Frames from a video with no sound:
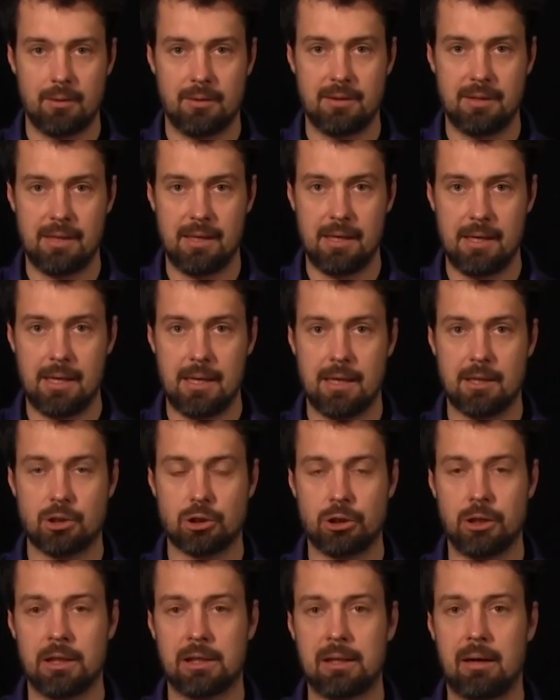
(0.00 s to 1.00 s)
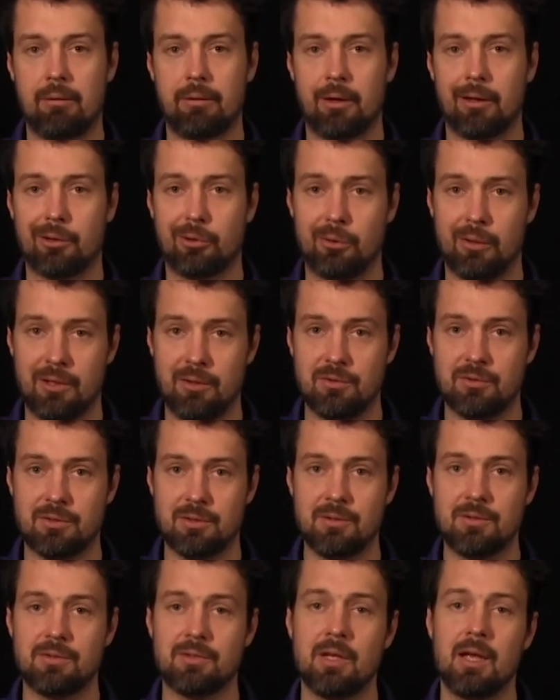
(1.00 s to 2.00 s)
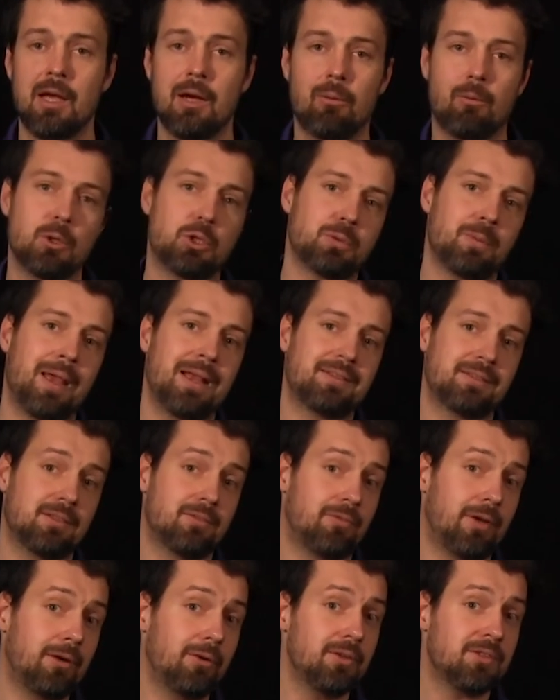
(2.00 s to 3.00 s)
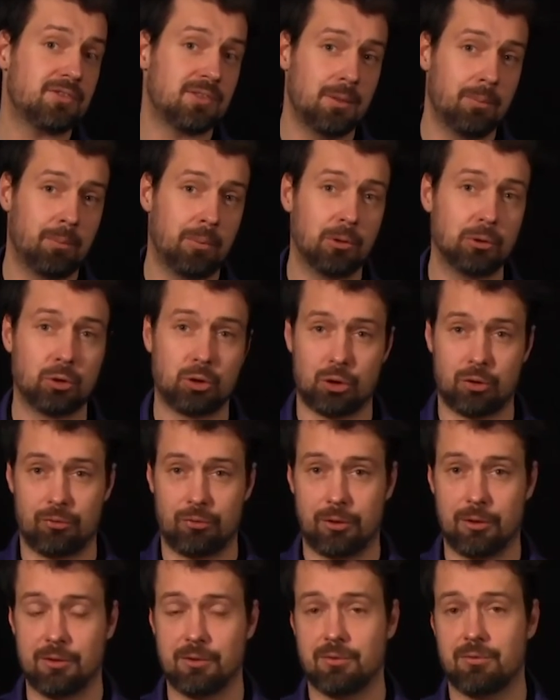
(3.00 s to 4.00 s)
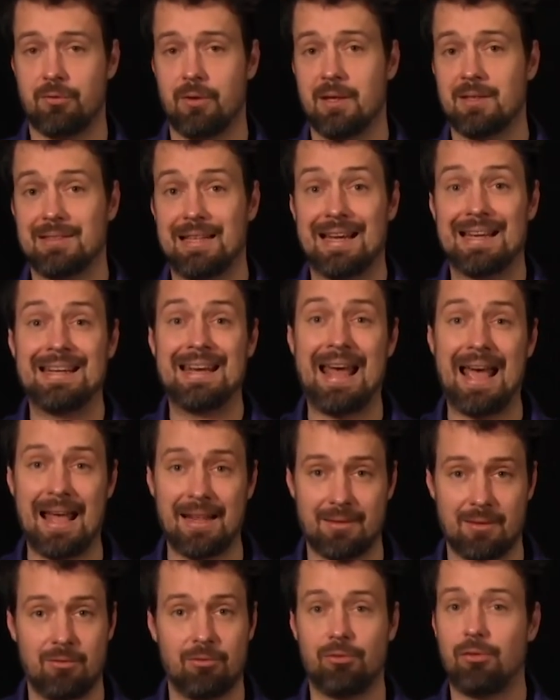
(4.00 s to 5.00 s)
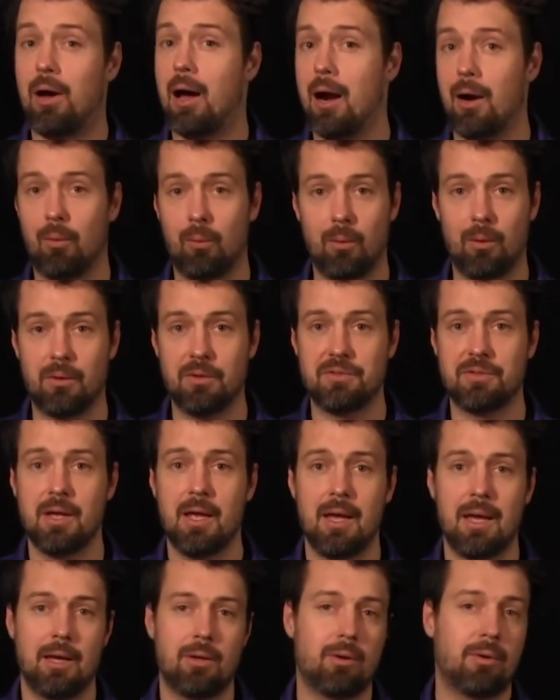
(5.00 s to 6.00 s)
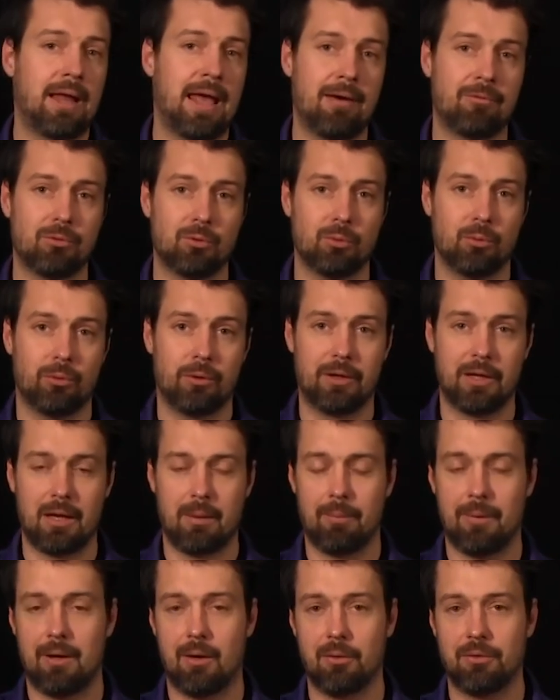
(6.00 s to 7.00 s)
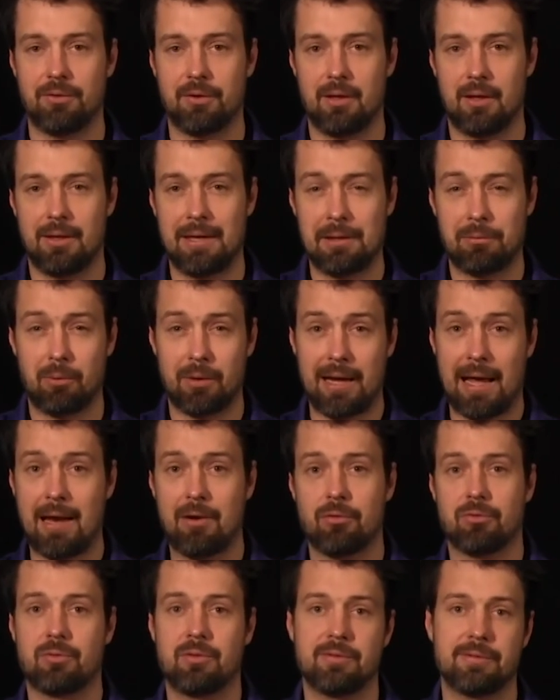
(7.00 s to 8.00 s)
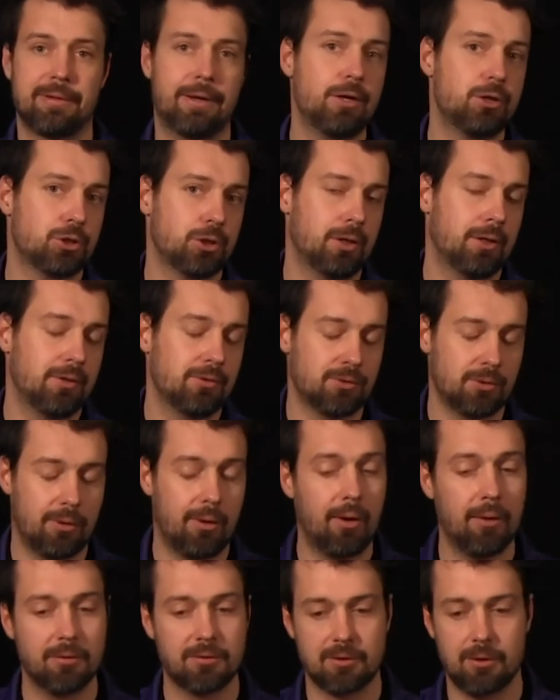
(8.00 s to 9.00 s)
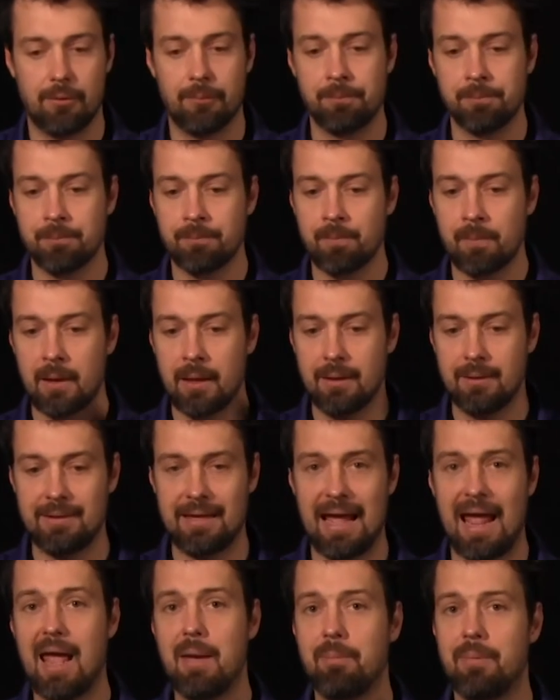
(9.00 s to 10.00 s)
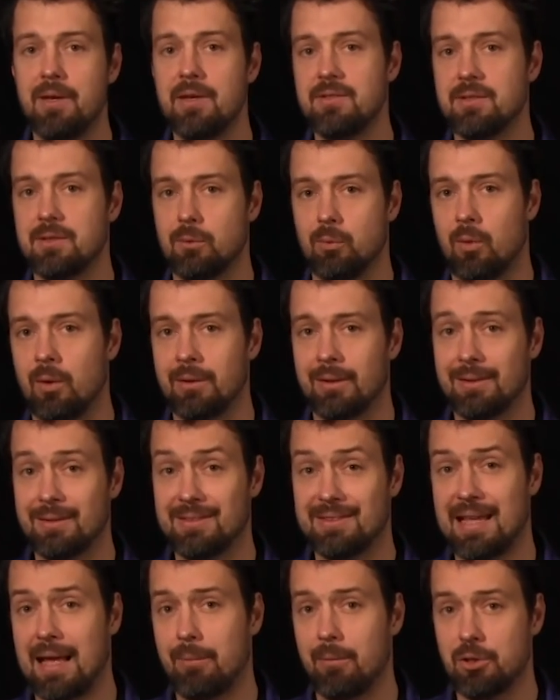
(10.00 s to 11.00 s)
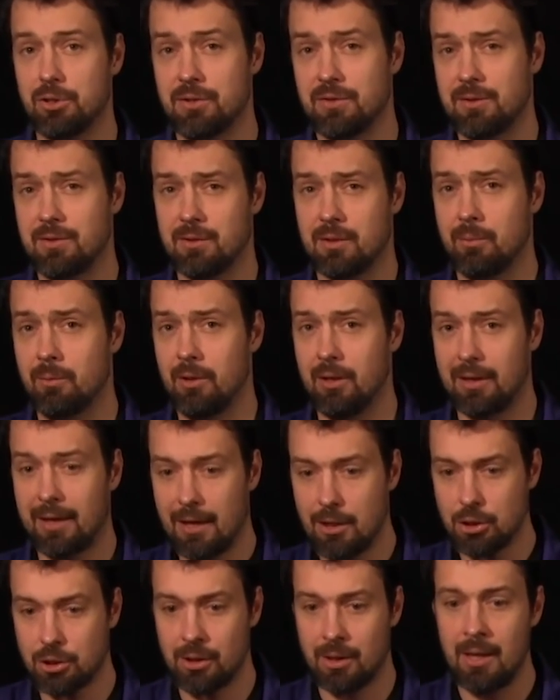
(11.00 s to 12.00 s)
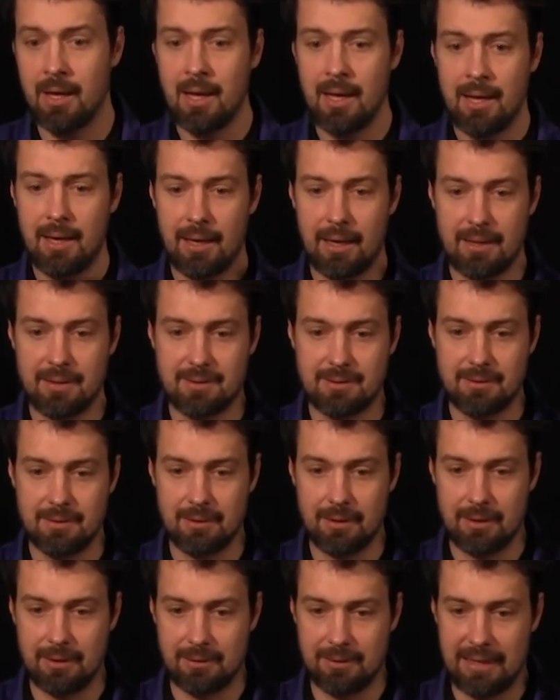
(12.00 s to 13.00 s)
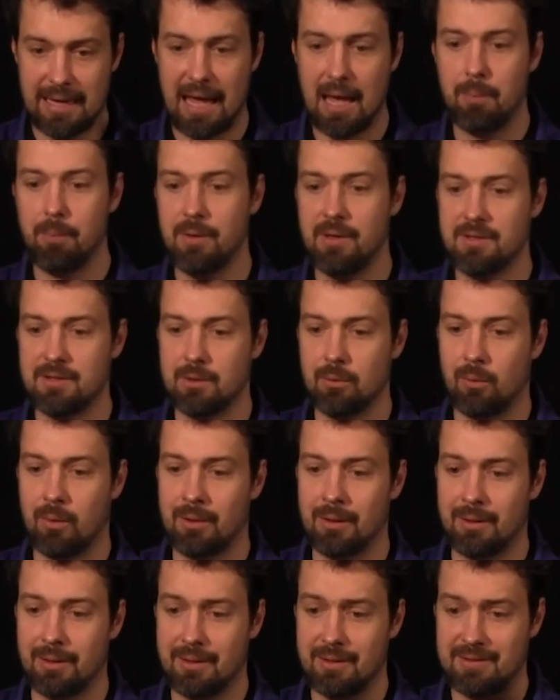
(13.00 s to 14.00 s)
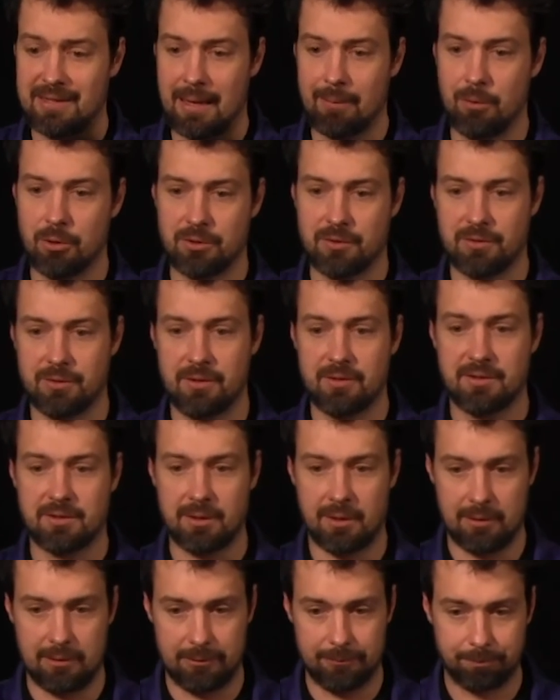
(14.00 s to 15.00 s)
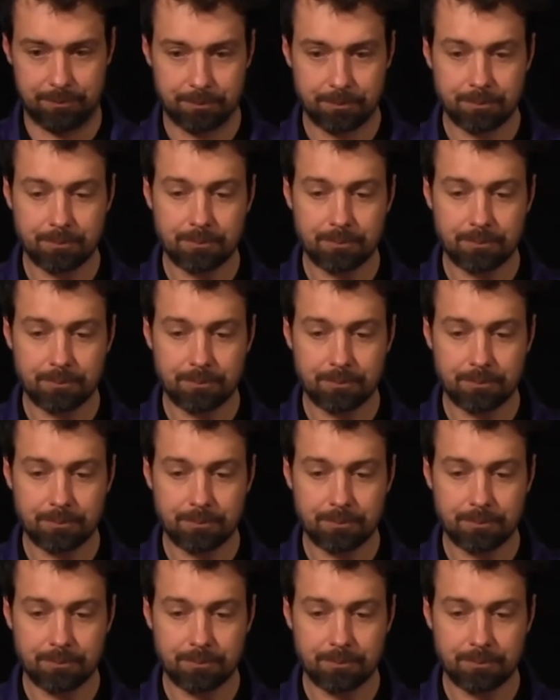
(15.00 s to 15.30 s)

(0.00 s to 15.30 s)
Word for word: the Extreme Cloud IQ instance, which makes it very simple to traverse things like NAT and firewalls. You don't have to worry about uh, network address translation and so on. So the AP is the one that establishes this communication. It's the, the AP is the one that establishes this tunnel.